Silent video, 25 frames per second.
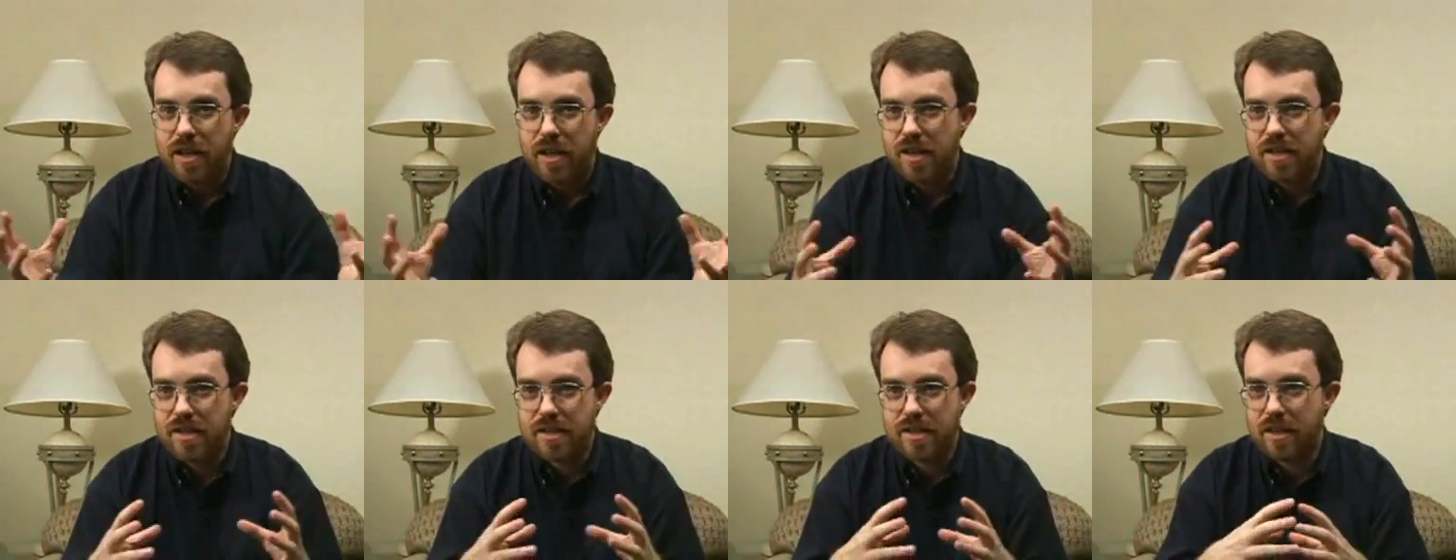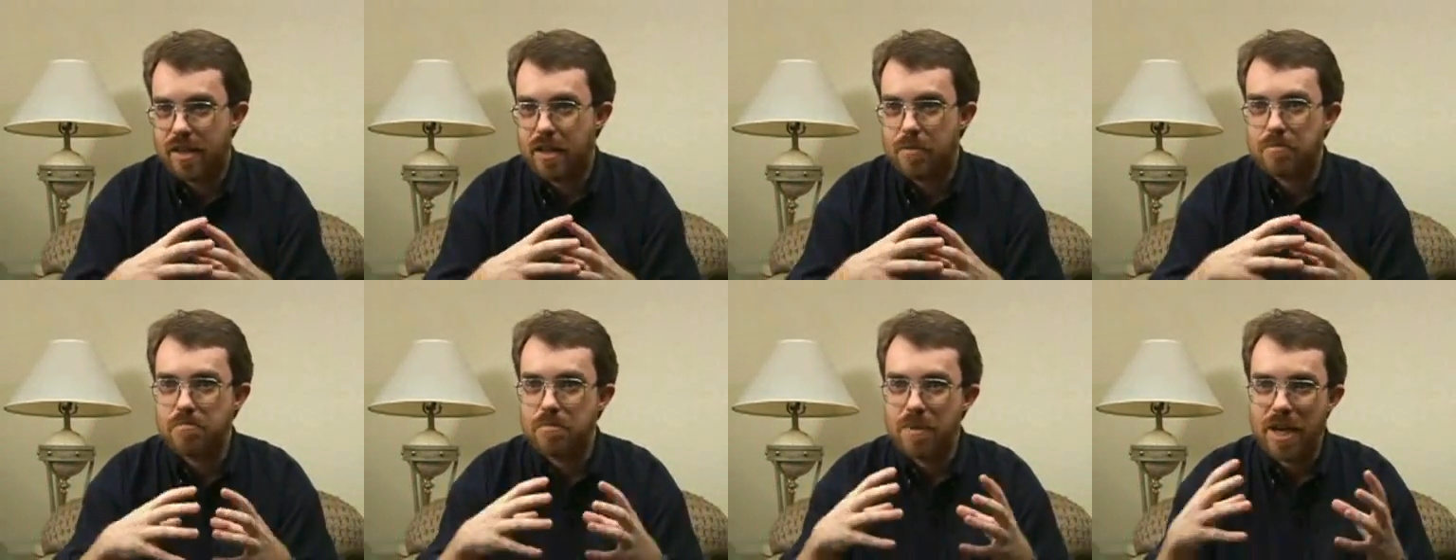is
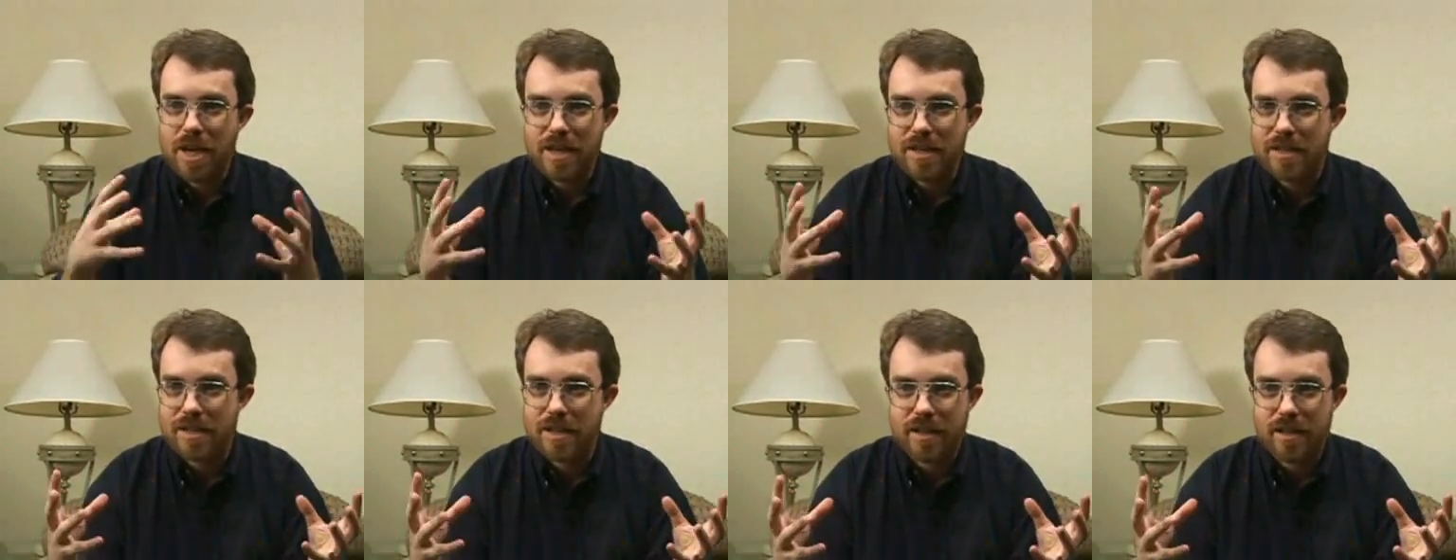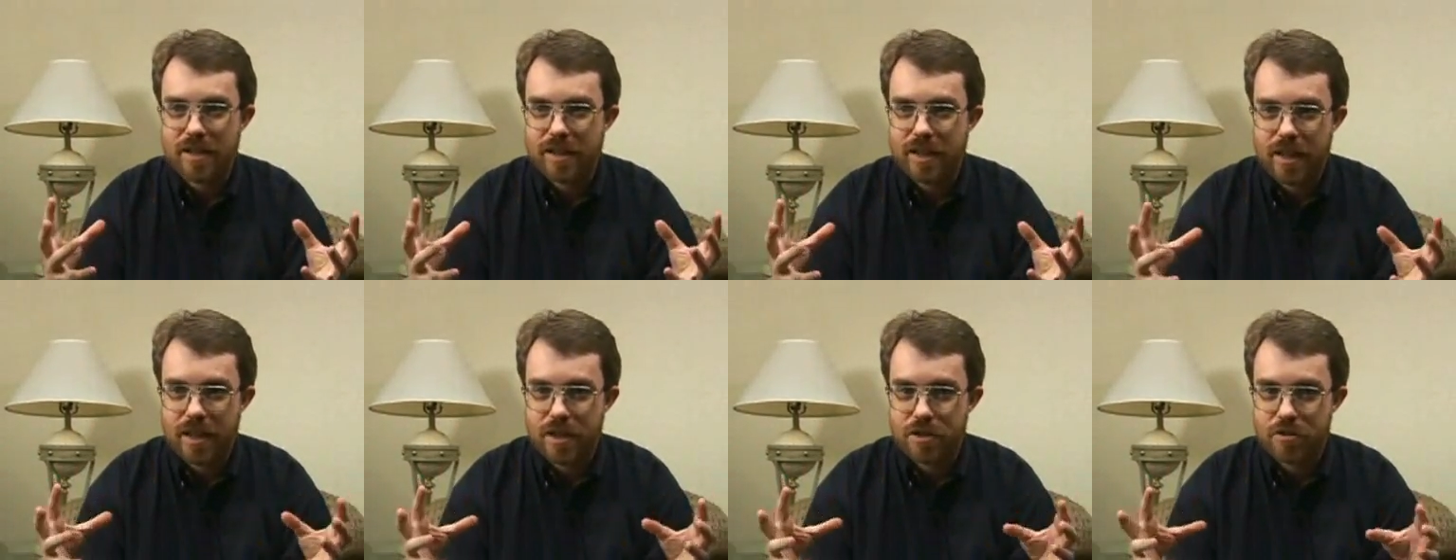an
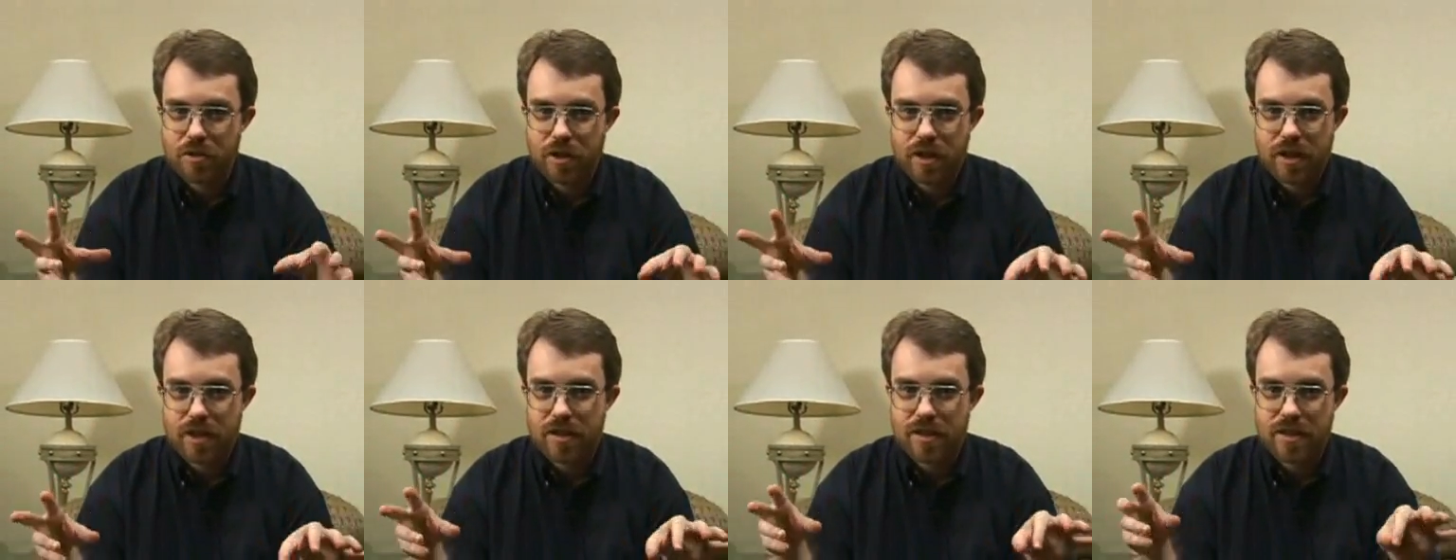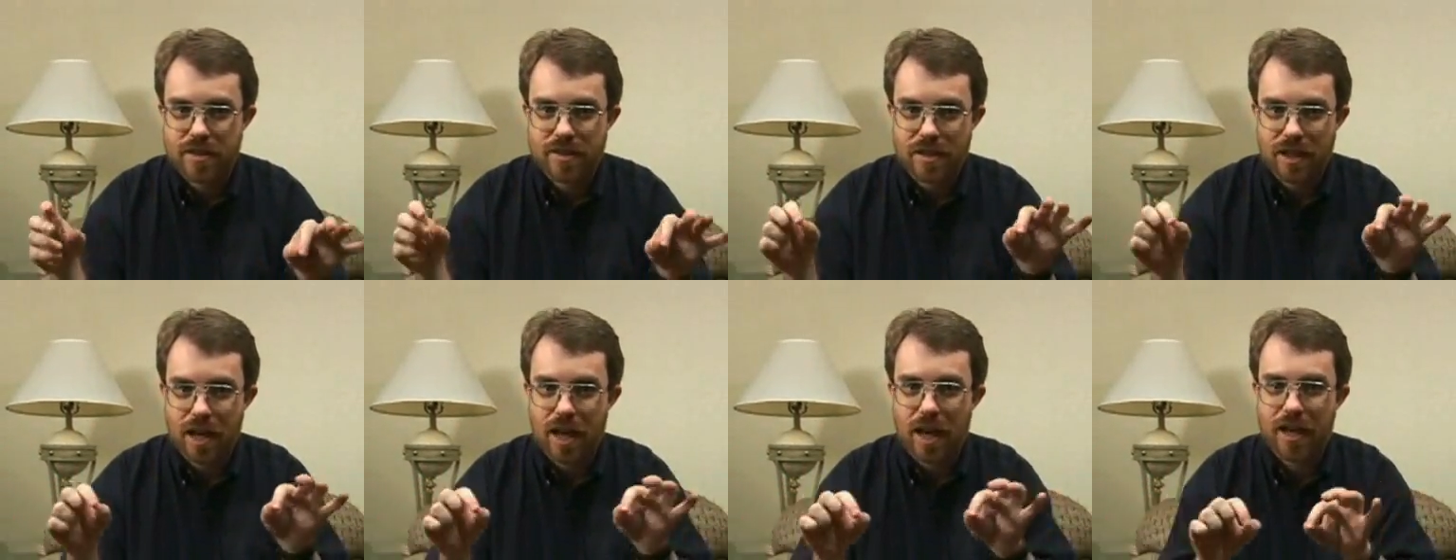amazingly intricate
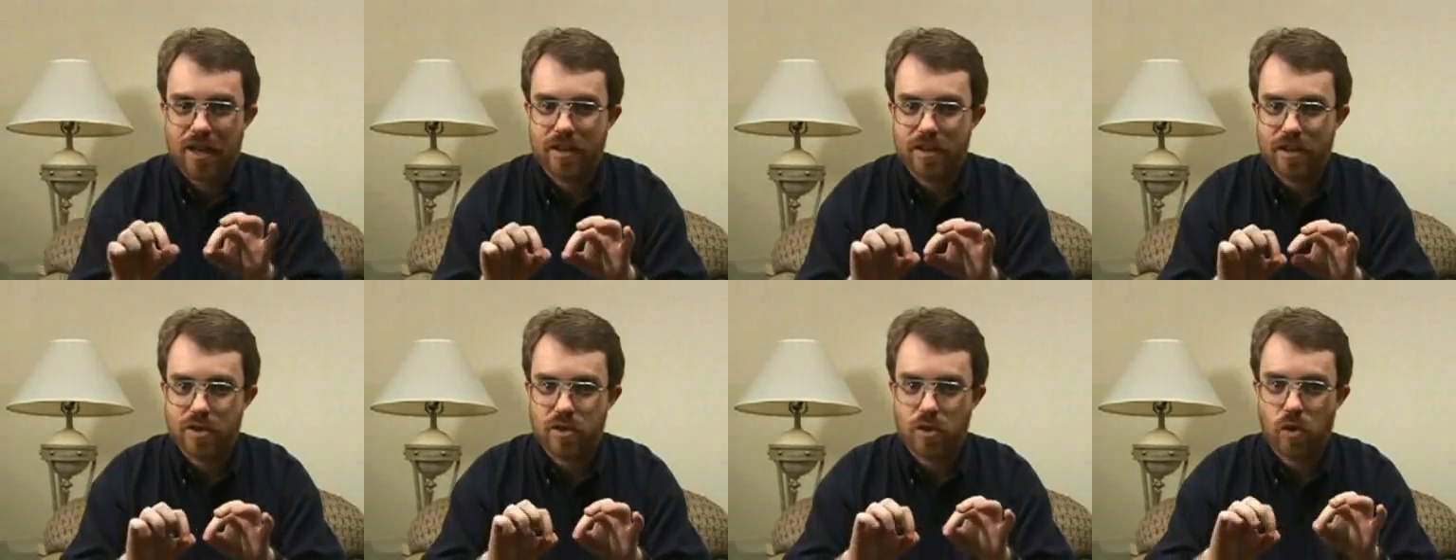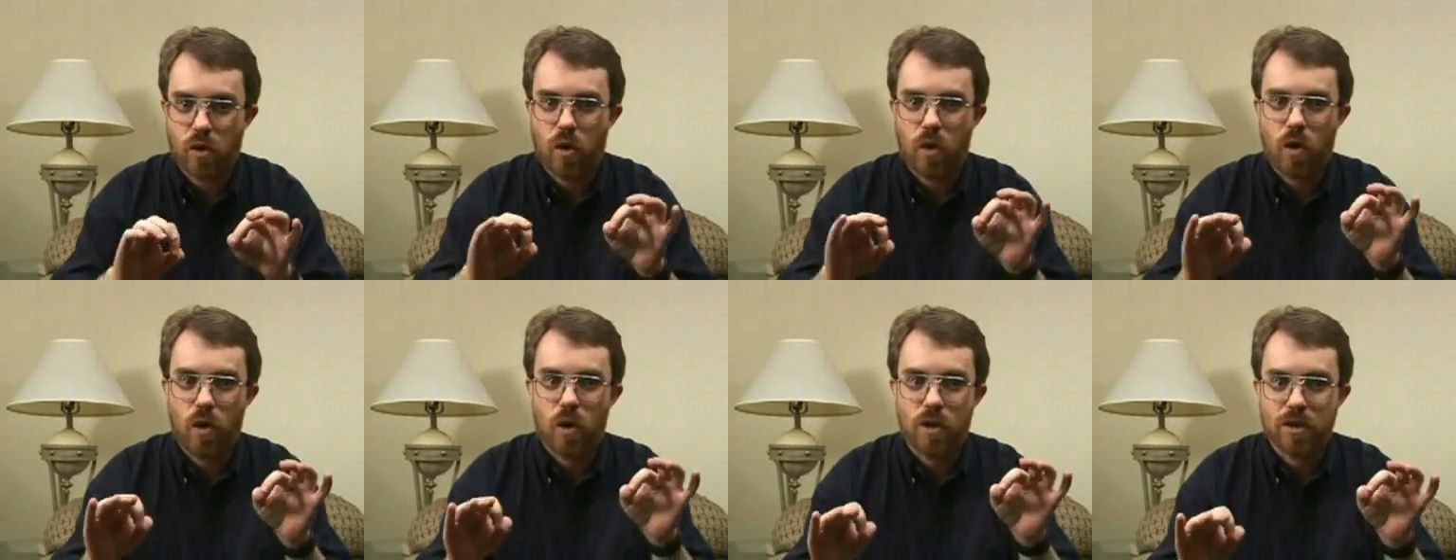design that's
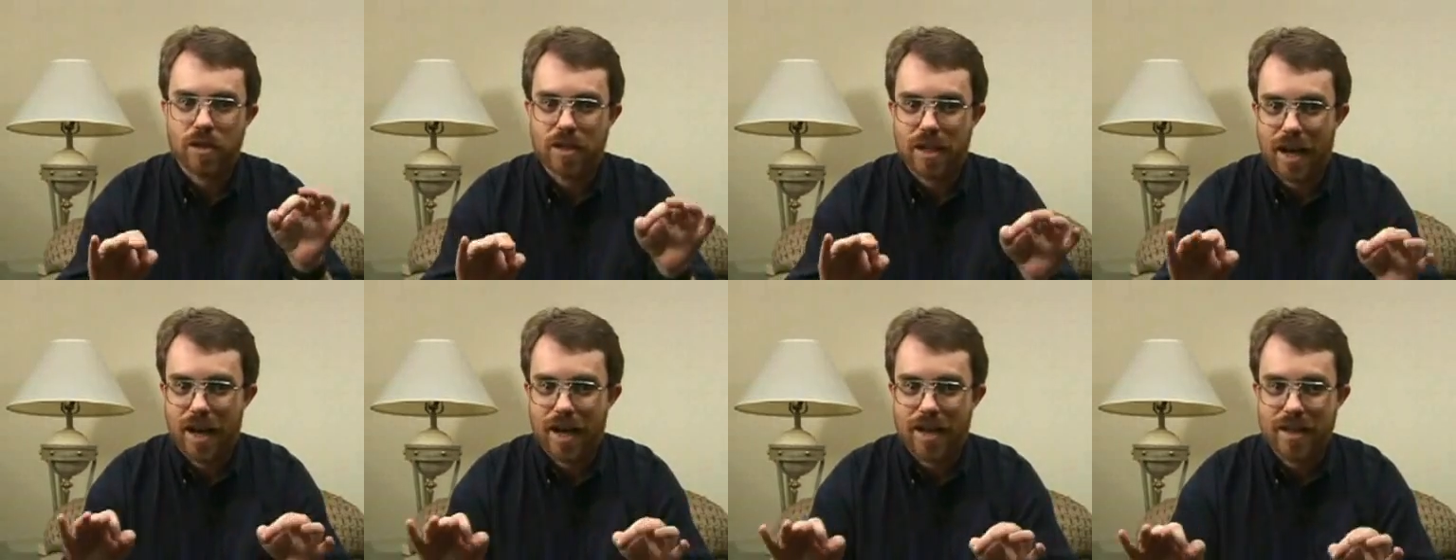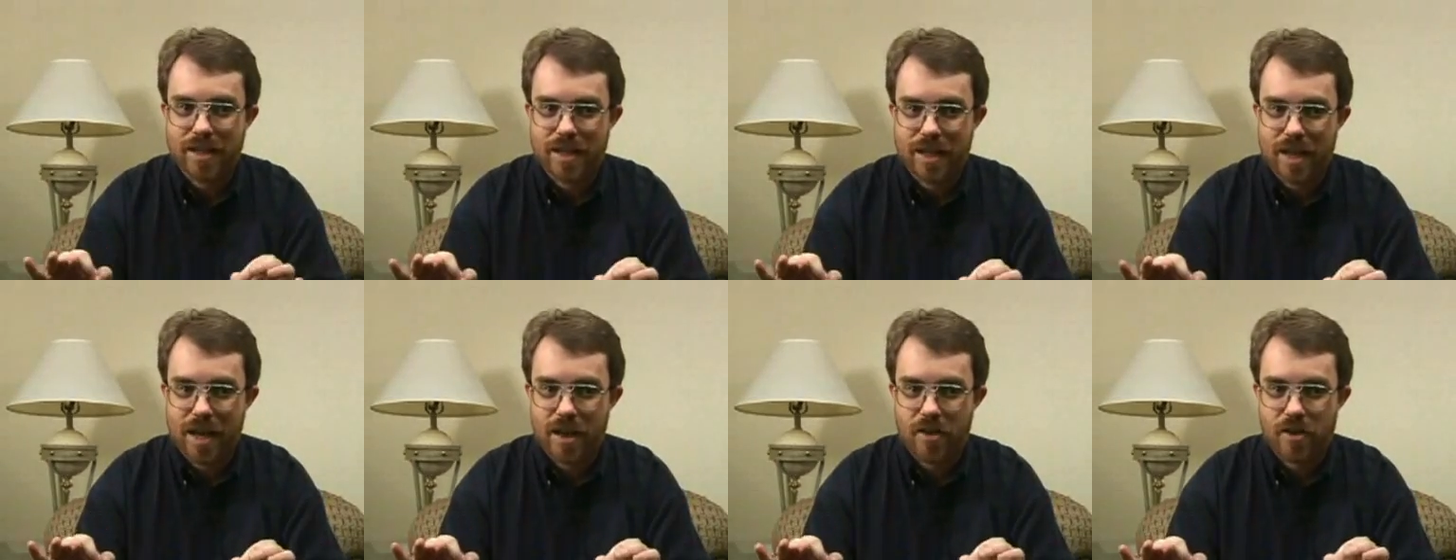all
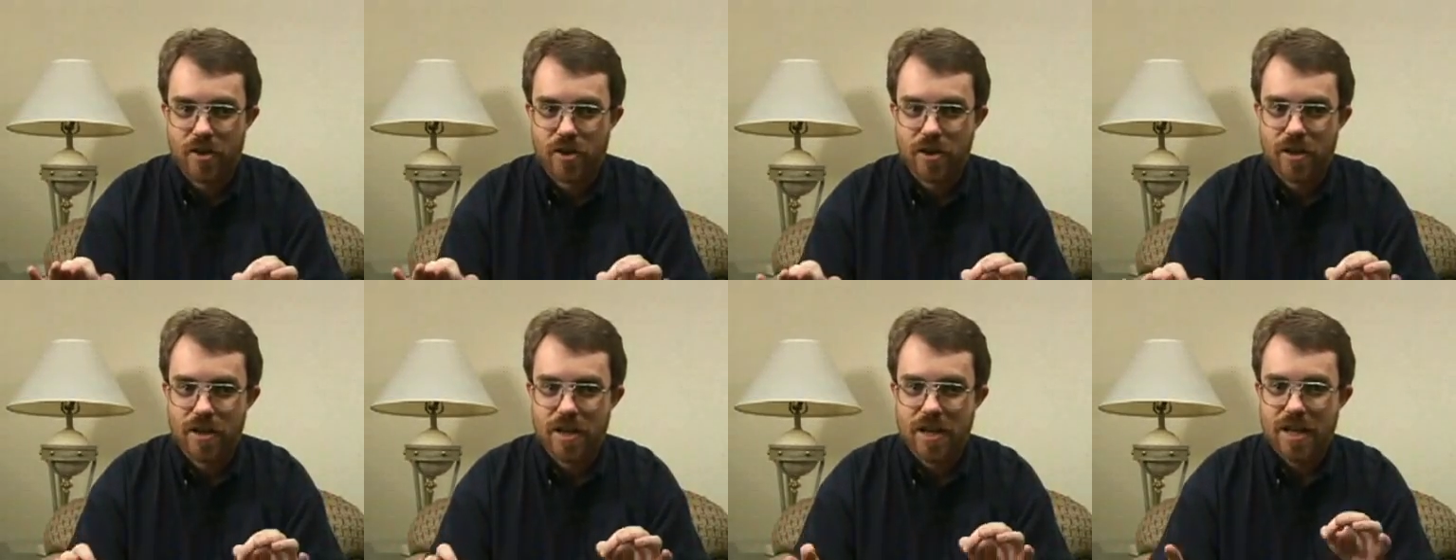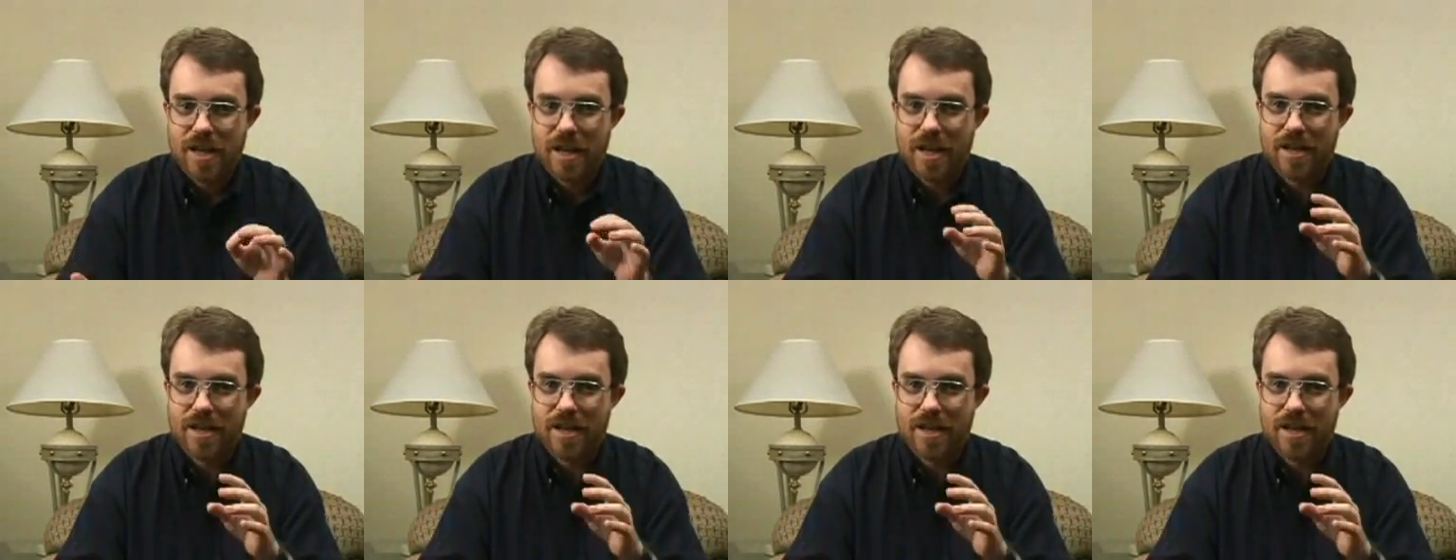tied together.